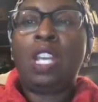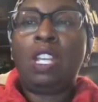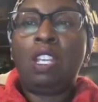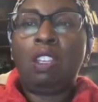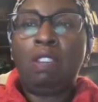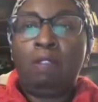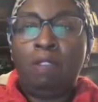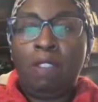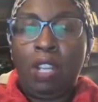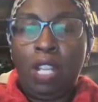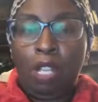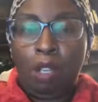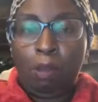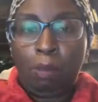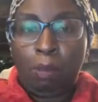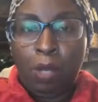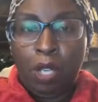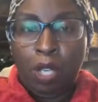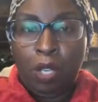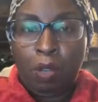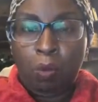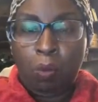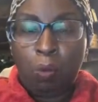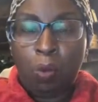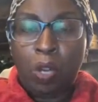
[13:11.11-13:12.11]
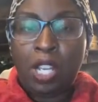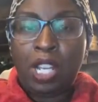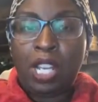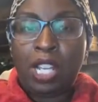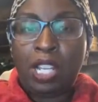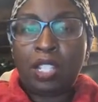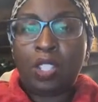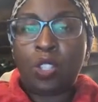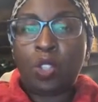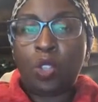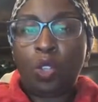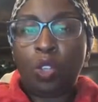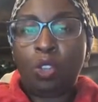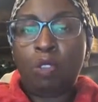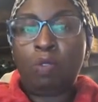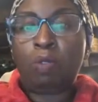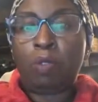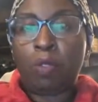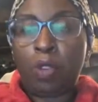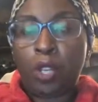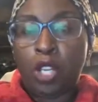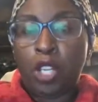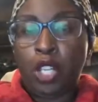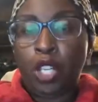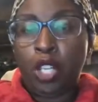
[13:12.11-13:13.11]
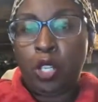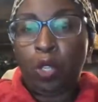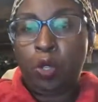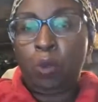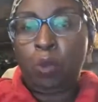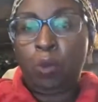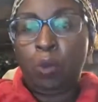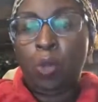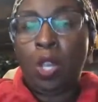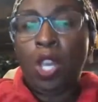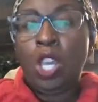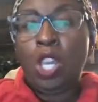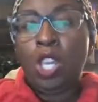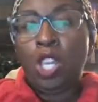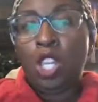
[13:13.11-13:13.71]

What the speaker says: and developing what is good for you.